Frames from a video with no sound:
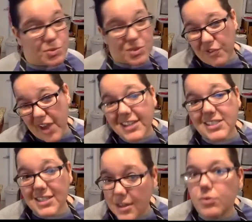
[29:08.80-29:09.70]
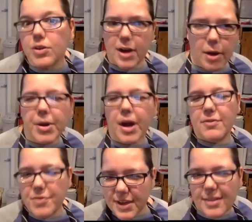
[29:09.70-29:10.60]
what the flaxseed can really help kind of
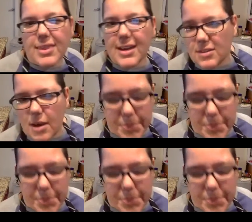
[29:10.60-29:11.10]
thicken things up